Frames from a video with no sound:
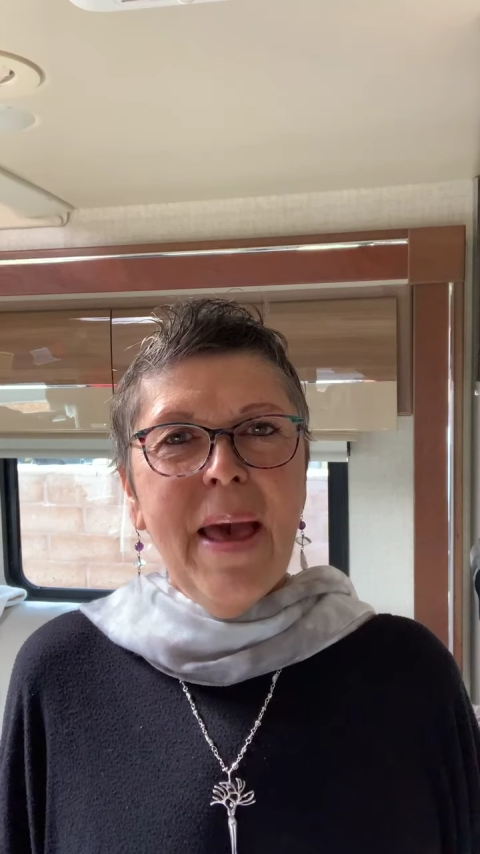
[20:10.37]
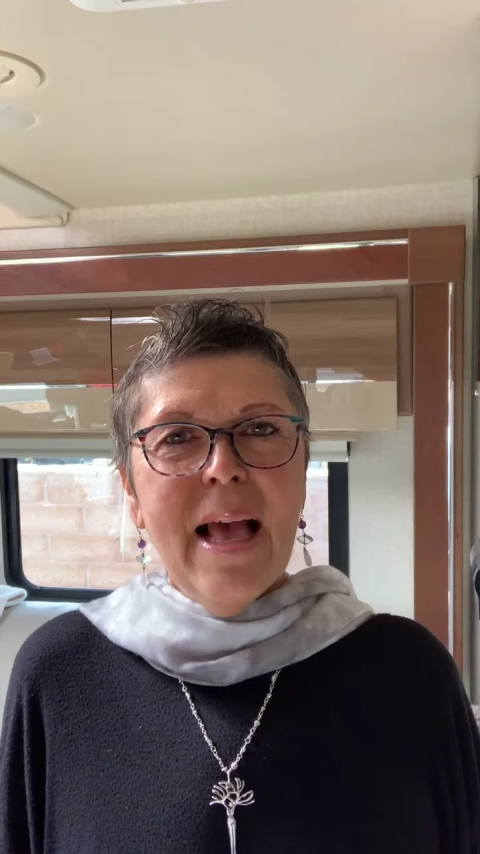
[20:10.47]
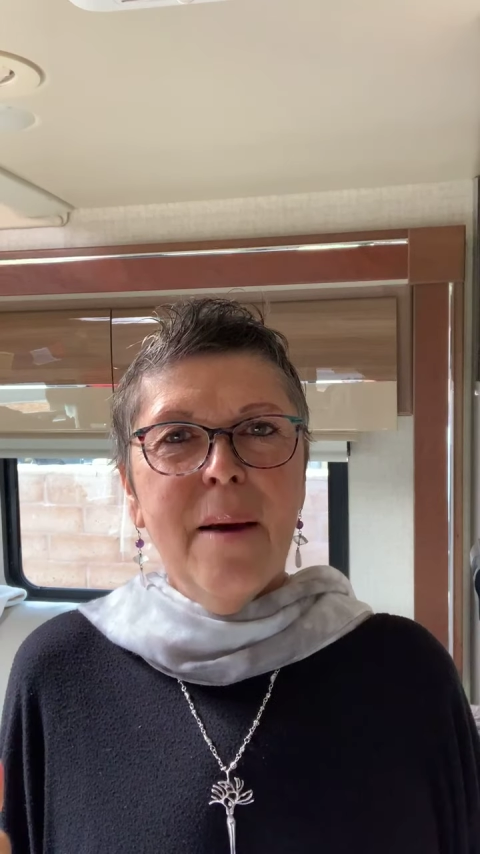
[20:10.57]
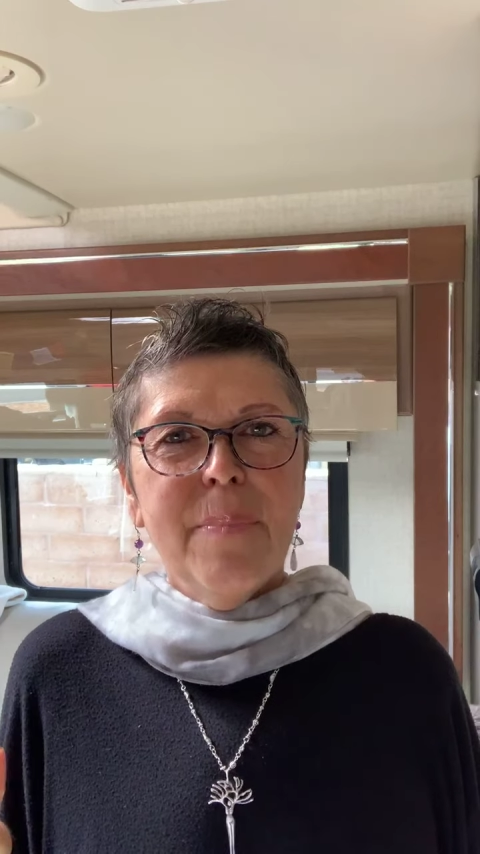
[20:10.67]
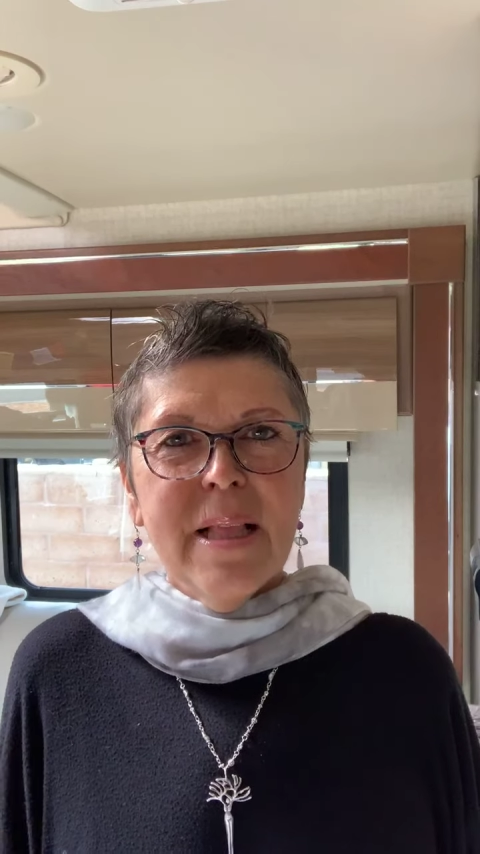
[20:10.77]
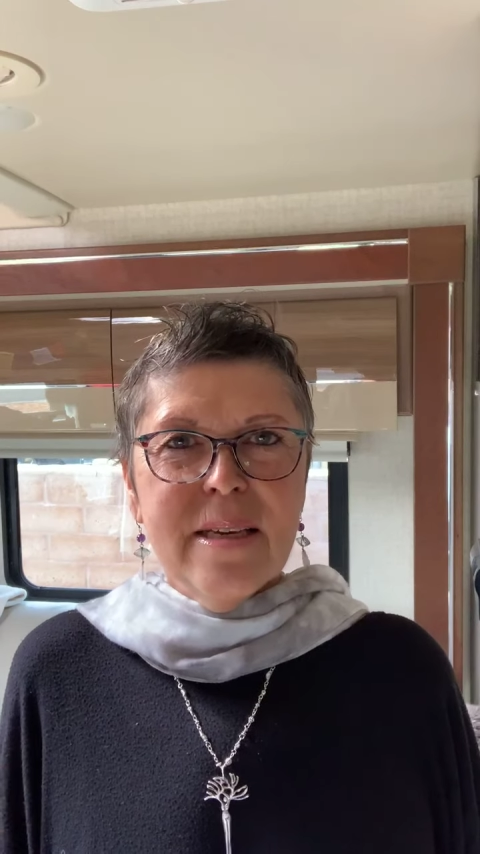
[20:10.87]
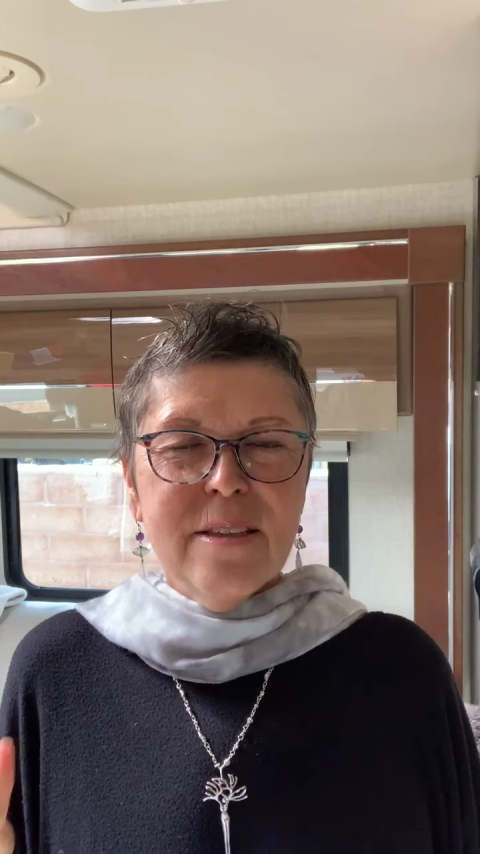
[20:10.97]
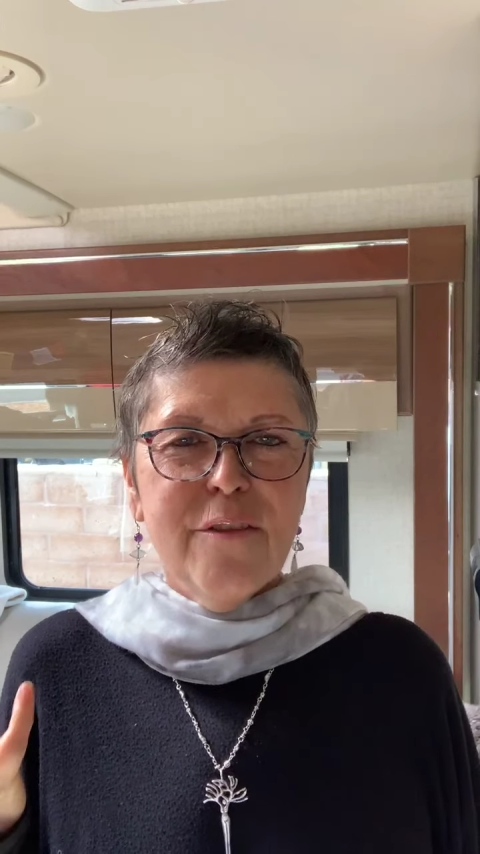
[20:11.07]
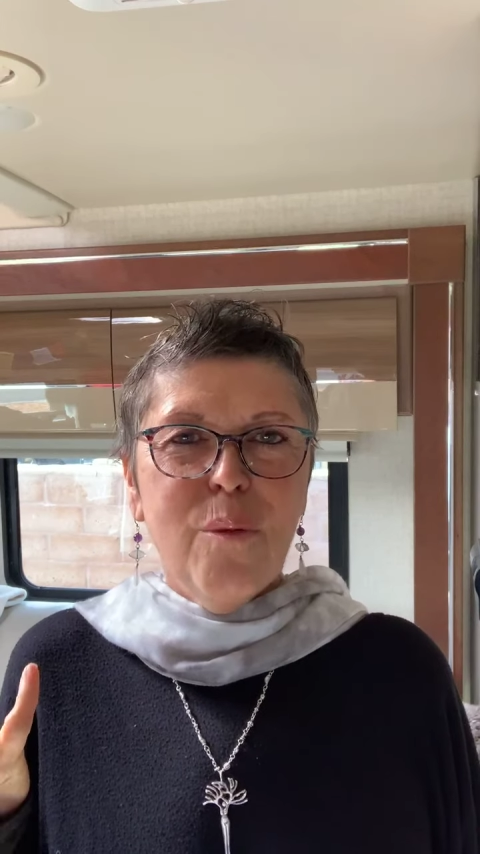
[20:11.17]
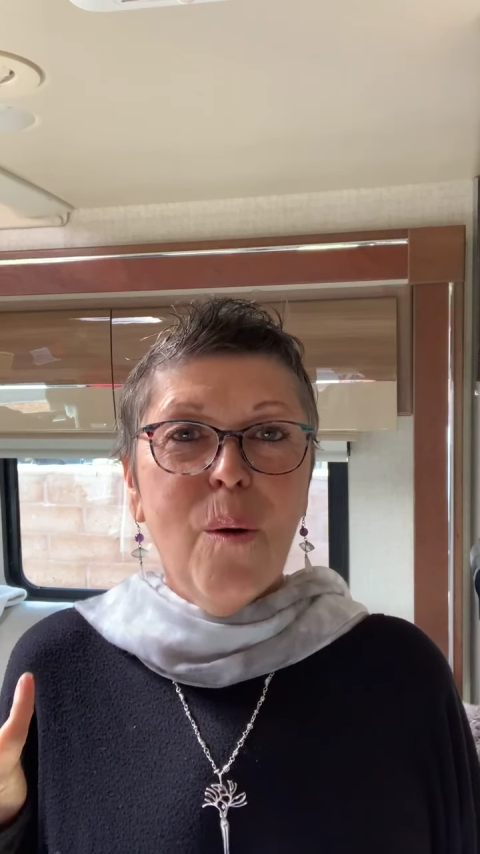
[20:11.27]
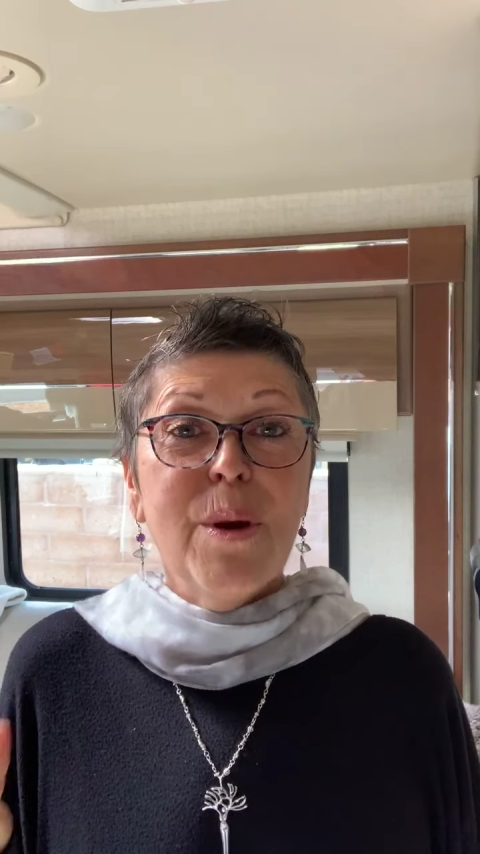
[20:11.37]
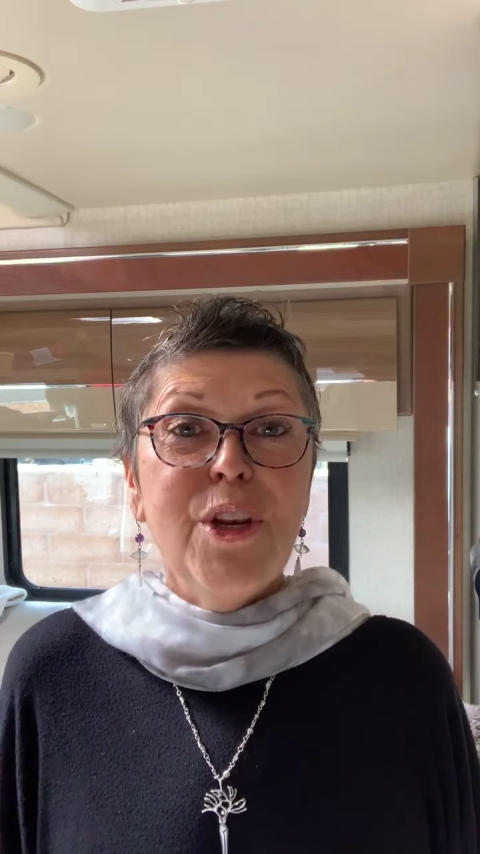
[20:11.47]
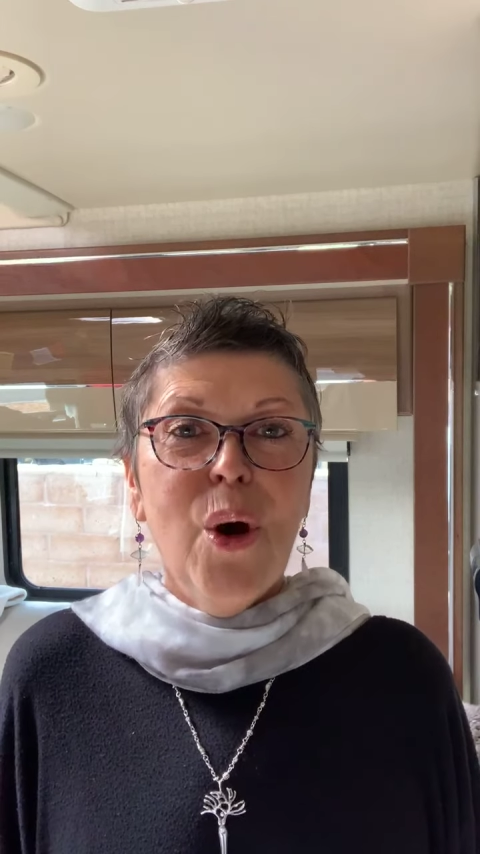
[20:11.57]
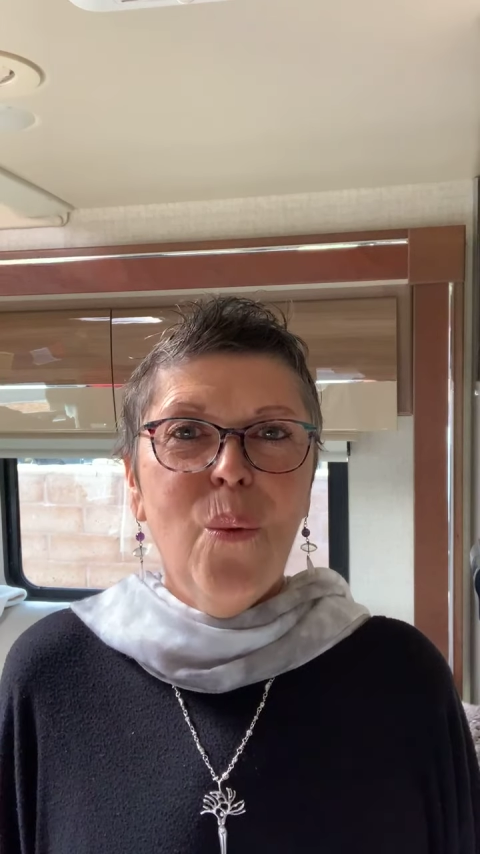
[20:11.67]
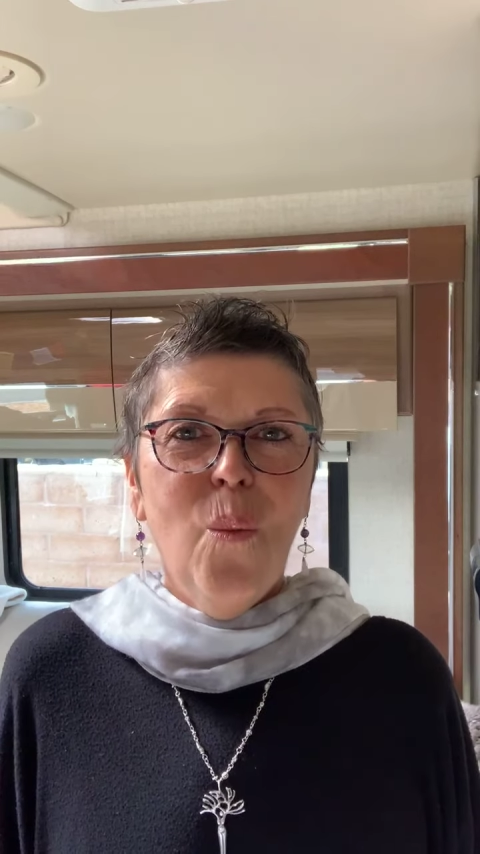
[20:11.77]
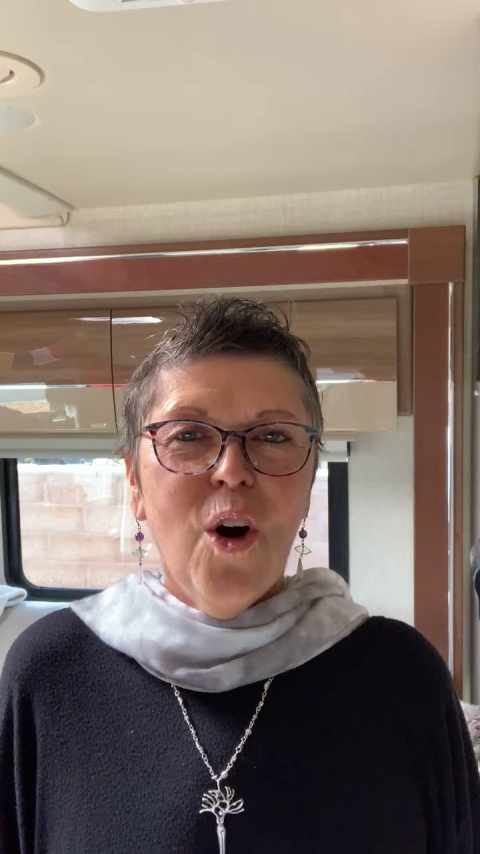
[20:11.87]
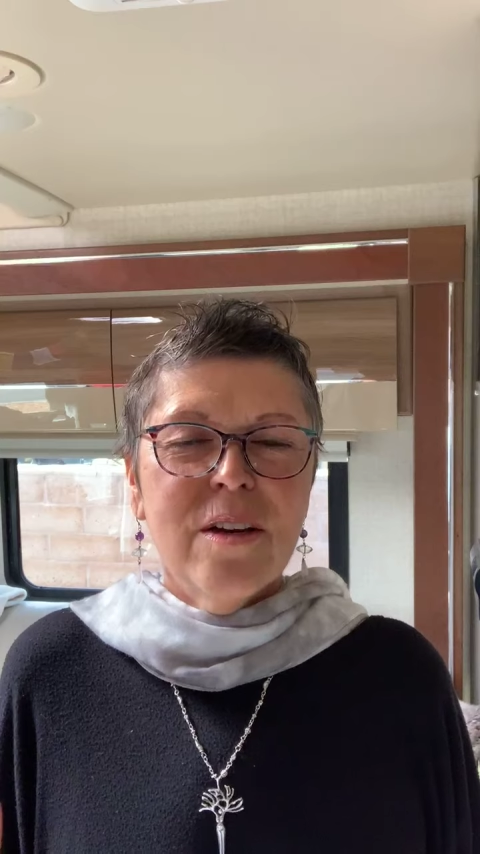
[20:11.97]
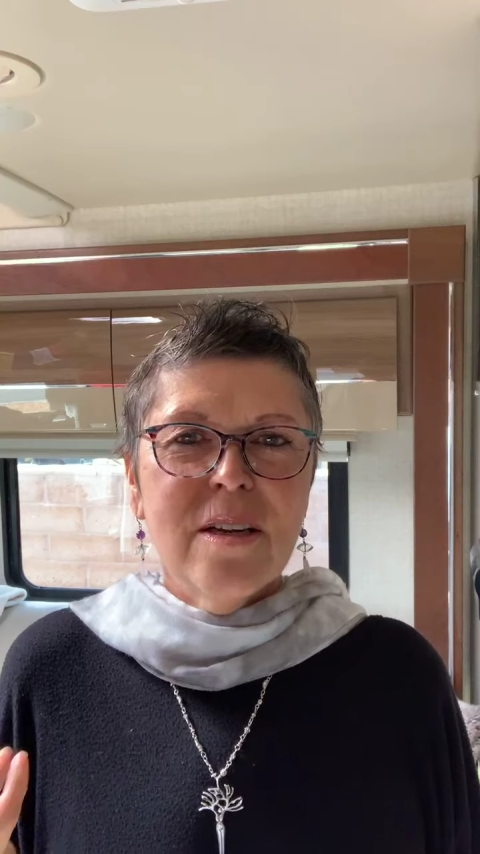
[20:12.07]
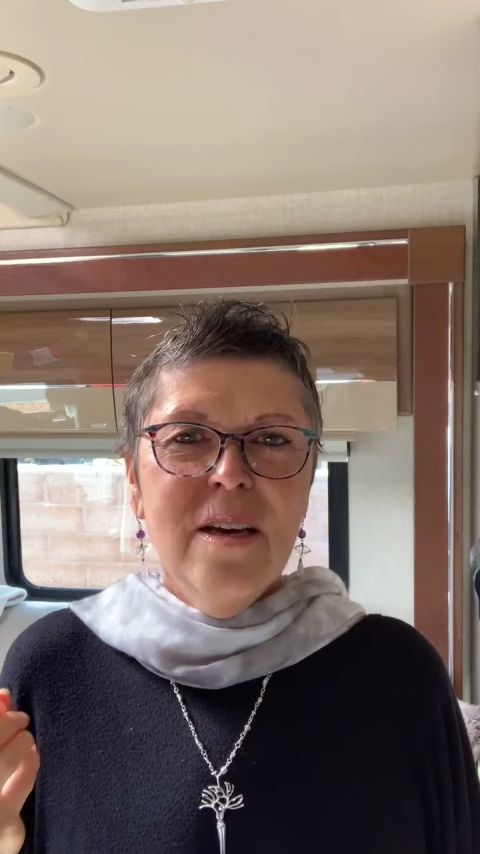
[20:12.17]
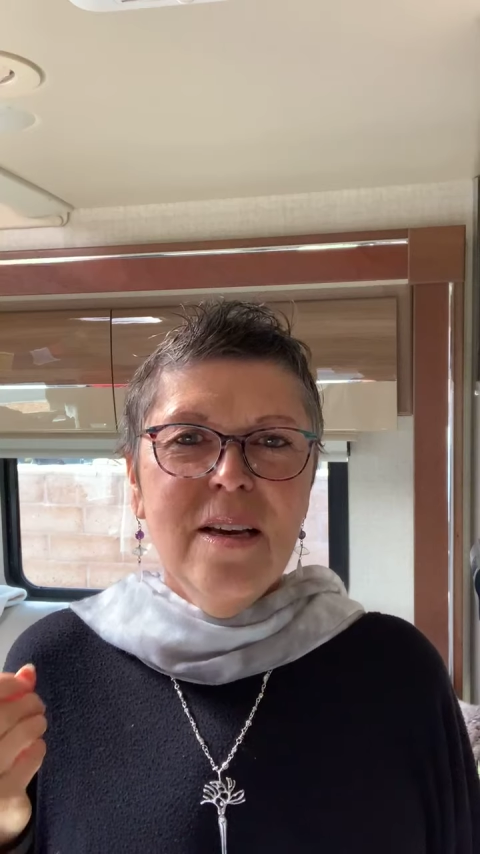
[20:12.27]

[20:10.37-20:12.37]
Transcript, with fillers: a place of what we don't want.